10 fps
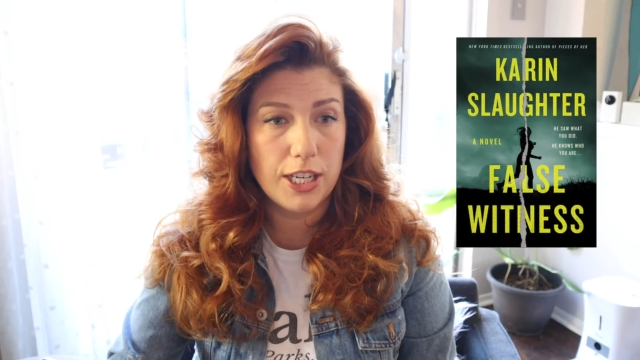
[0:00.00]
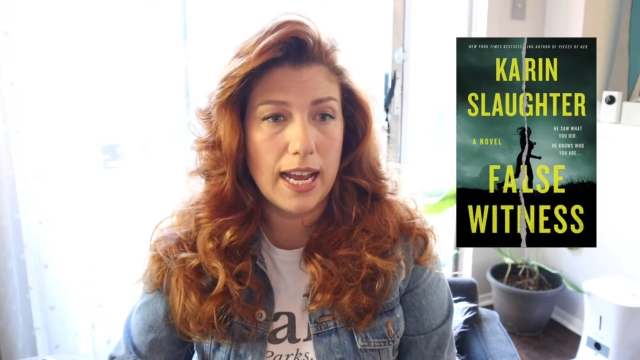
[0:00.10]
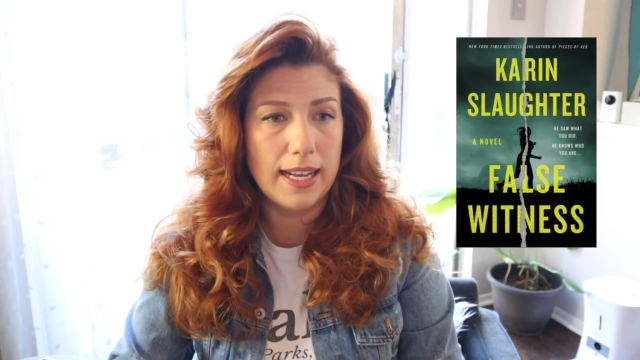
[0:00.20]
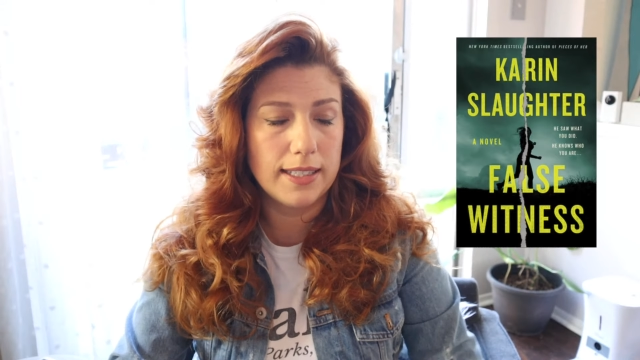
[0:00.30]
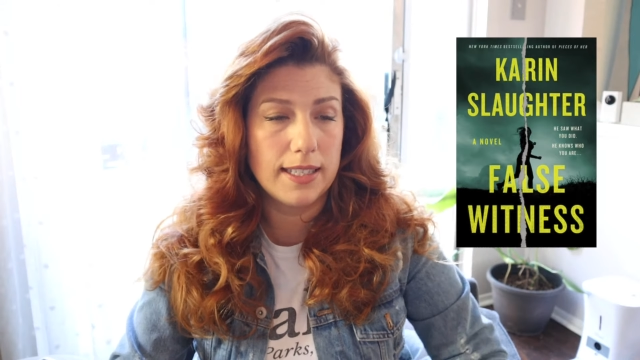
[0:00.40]
She
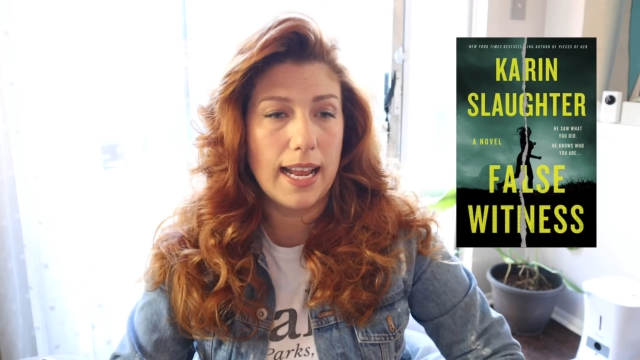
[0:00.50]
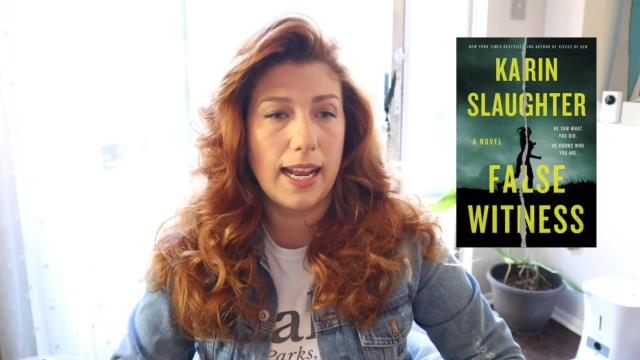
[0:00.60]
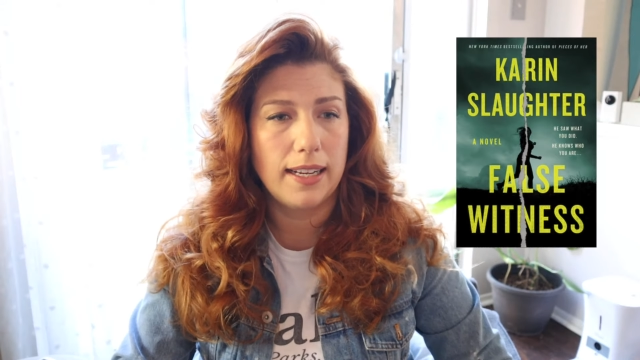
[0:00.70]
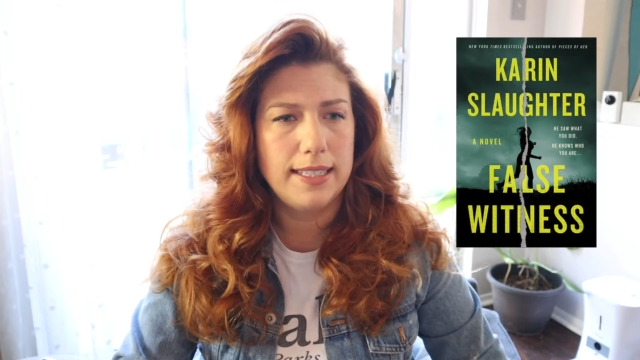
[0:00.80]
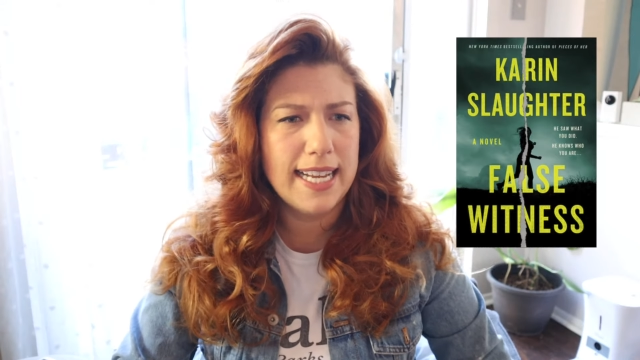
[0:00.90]
has
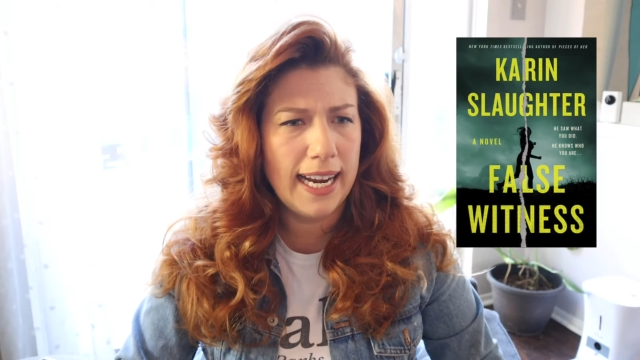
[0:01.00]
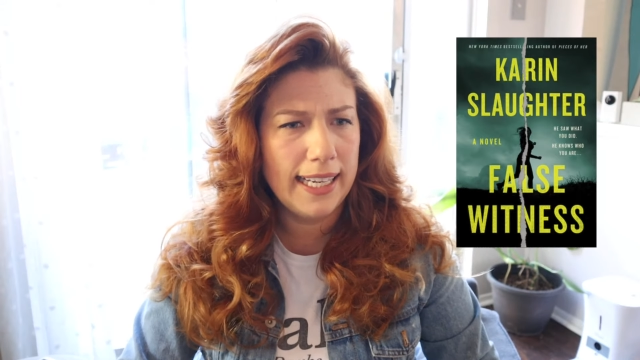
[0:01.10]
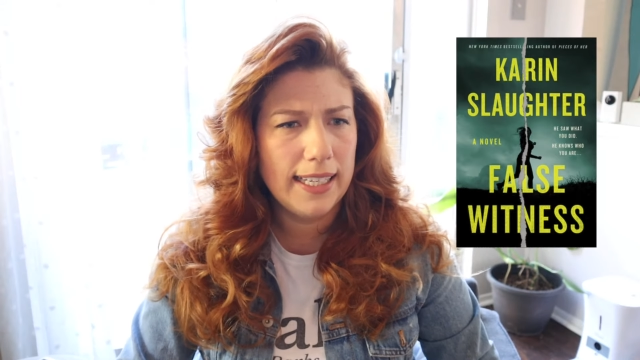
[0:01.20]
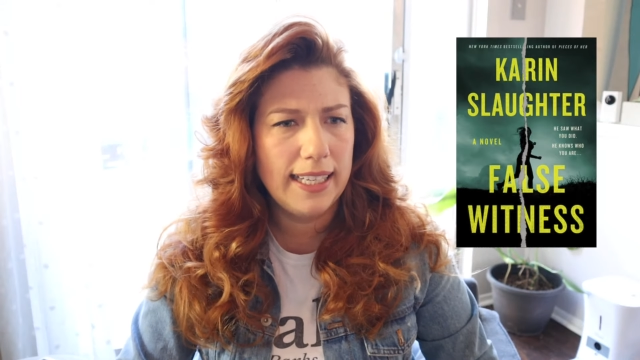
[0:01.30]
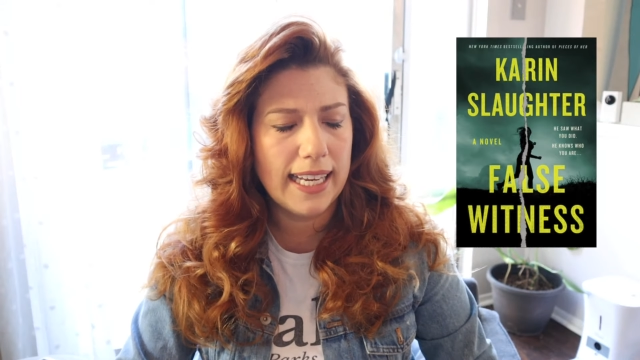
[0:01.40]
a,
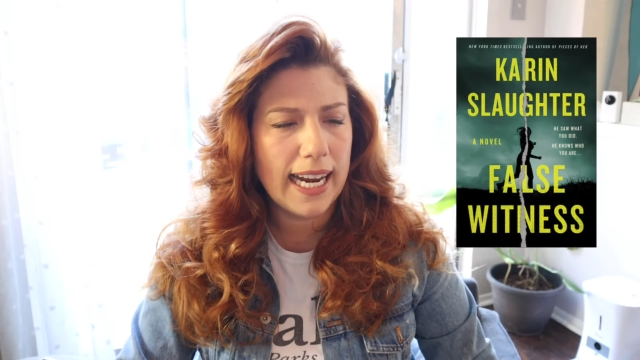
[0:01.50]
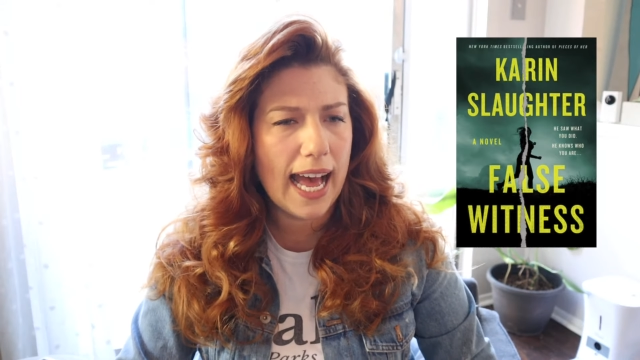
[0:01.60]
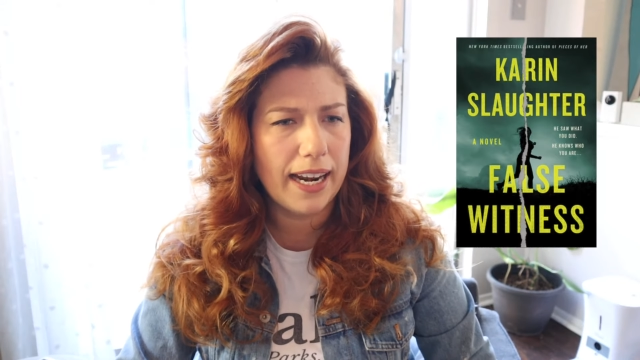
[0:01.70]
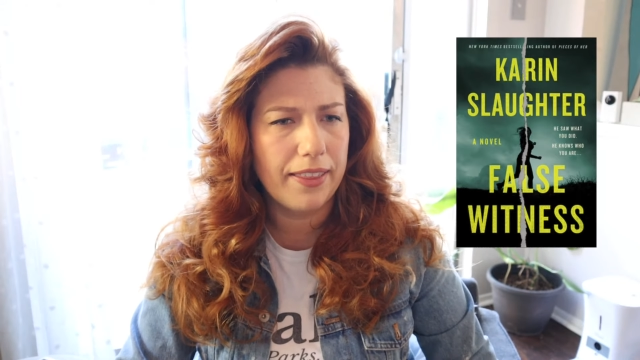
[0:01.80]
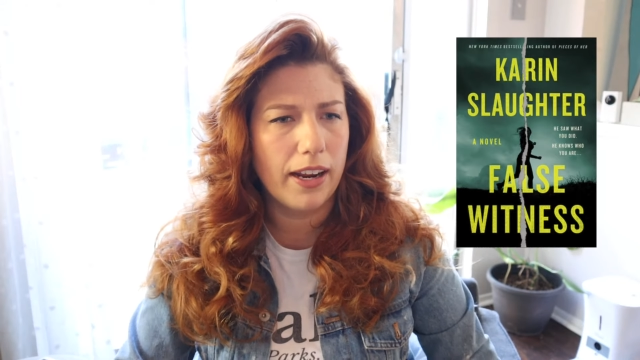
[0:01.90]
Denny, get
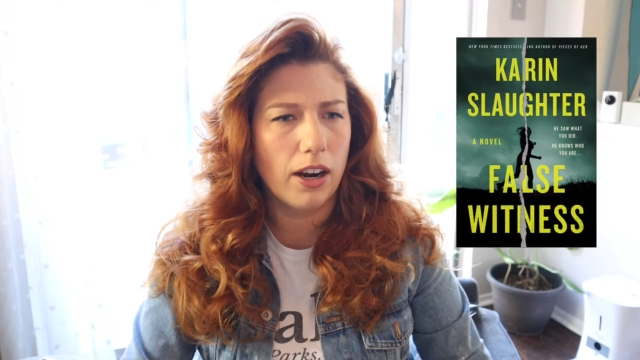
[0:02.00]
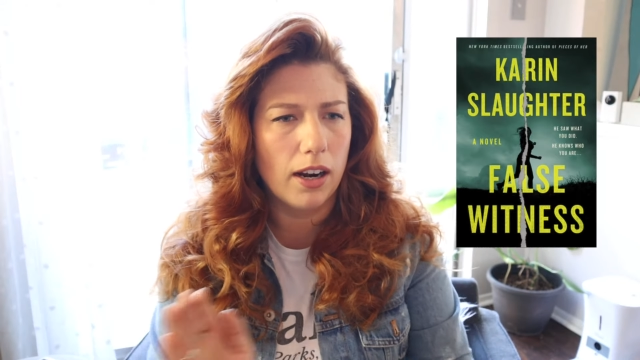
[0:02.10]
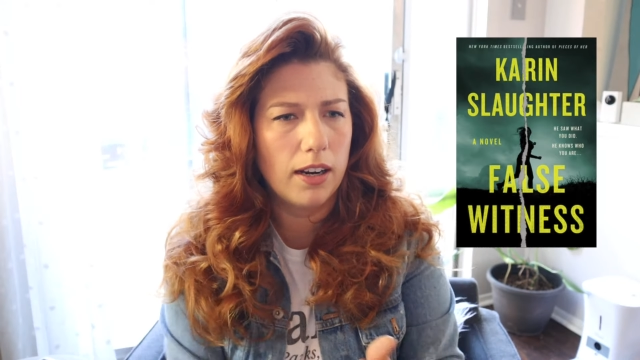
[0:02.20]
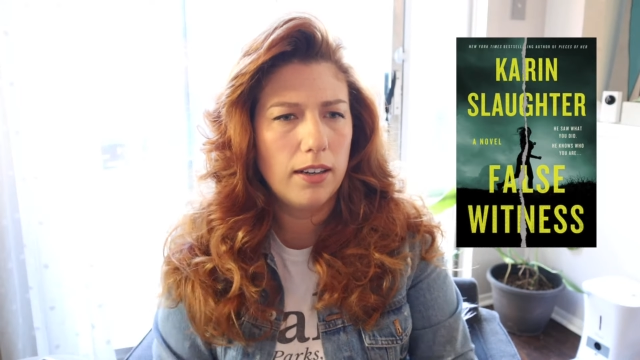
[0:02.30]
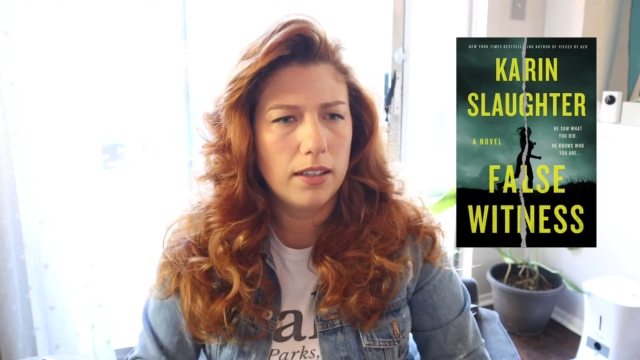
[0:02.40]
out of there!